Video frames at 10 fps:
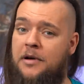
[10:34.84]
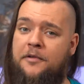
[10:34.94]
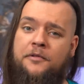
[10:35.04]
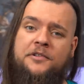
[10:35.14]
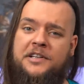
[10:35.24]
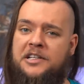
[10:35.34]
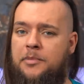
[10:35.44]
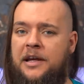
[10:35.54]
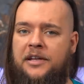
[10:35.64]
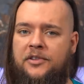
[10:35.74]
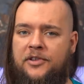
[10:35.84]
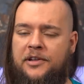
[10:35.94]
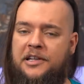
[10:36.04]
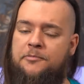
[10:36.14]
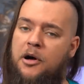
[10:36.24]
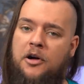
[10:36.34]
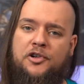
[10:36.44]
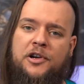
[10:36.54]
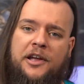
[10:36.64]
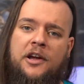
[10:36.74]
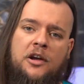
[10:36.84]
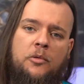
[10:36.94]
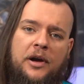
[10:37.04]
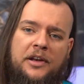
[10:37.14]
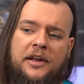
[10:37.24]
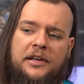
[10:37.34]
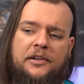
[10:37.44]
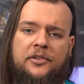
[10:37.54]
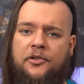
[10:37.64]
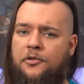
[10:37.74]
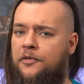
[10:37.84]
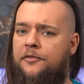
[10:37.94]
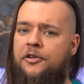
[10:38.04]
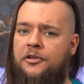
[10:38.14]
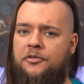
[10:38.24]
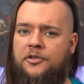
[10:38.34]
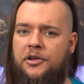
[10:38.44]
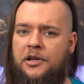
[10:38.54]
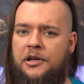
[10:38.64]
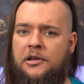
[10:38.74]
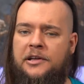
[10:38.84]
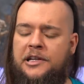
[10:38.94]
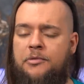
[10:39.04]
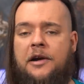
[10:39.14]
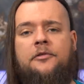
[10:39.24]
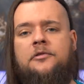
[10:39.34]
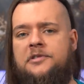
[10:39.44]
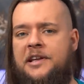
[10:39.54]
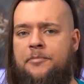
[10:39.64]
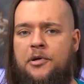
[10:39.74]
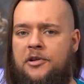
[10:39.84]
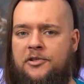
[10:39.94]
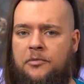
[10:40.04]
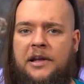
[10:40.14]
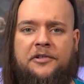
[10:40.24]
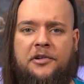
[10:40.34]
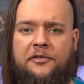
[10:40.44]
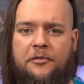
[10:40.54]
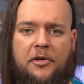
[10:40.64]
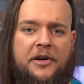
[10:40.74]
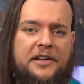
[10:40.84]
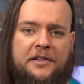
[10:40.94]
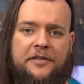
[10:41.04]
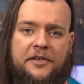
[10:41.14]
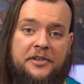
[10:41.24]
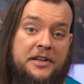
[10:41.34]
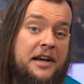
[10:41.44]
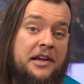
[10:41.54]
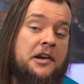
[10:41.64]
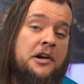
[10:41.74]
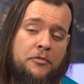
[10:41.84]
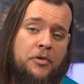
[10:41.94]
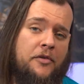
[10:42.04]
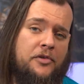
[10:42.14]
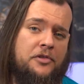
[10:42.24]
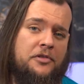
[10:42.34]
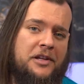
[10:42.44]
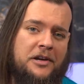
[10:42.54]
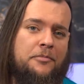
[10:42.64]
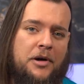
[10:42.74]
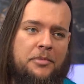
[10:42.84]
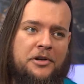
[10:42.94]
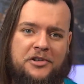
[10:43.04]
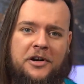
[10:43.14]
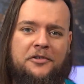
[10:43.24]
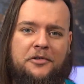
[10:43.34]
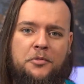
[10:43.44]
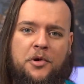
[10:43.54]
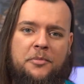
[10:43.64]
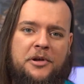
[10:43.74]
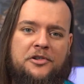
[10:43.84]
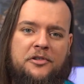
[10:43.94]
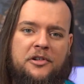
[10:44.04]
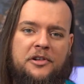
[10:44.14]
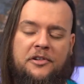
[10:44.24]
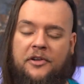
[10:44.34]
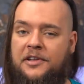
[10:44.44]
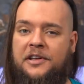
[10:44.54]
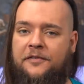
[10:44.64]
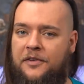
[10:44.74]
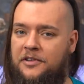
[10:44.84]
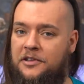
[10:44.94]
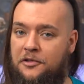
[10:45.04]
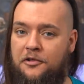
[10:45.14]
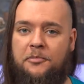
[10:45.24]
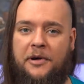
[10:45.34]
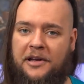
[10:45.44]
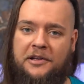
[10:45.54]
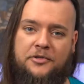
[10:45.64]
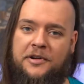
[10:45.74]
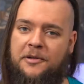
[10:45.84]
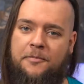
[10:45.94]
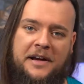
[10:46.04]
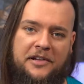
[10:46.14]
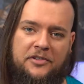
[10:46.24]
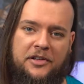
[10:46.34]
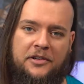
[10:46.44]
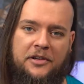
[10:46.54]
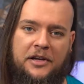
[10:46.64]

reference explains, at least partially, why Nate is so confused. He's referenced a personal letter from 1958 rather than the unpublished article commissioned in 1952 by Illustrated Magazine.